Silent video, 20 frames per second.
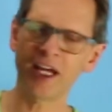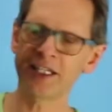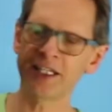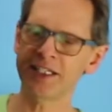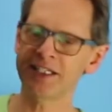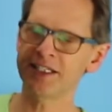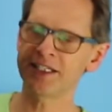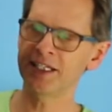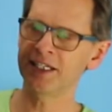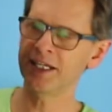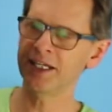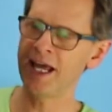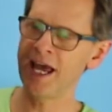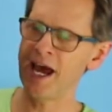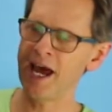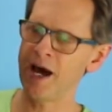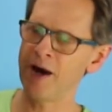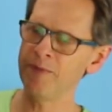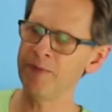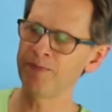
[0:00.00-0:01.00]
this in
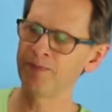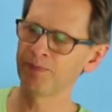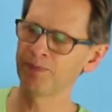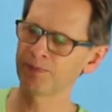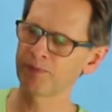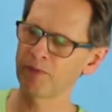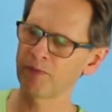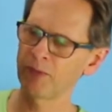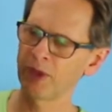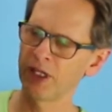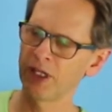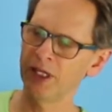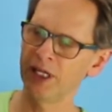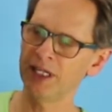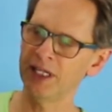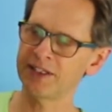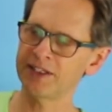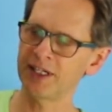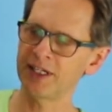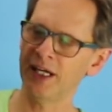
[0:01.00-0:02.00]
now,
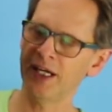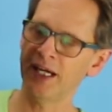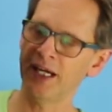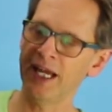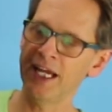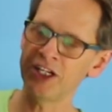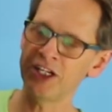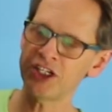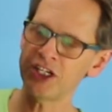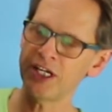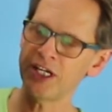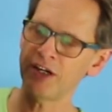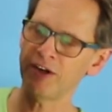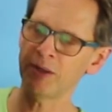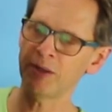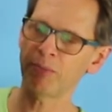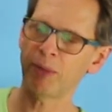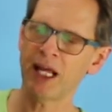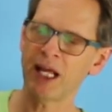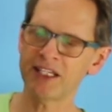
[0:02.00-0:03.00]
it's
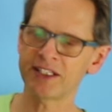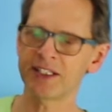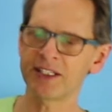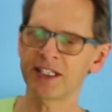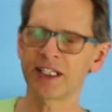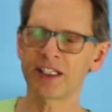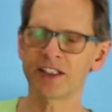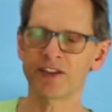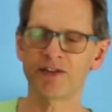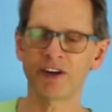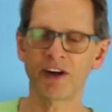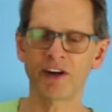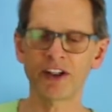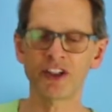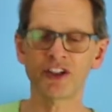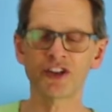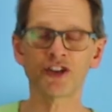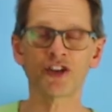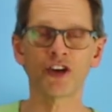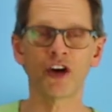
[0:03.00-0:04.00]
engineering plastic. It's very
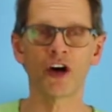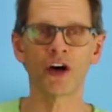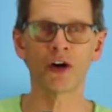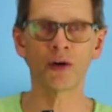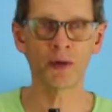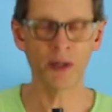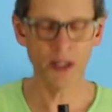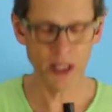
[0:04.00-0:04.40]
strong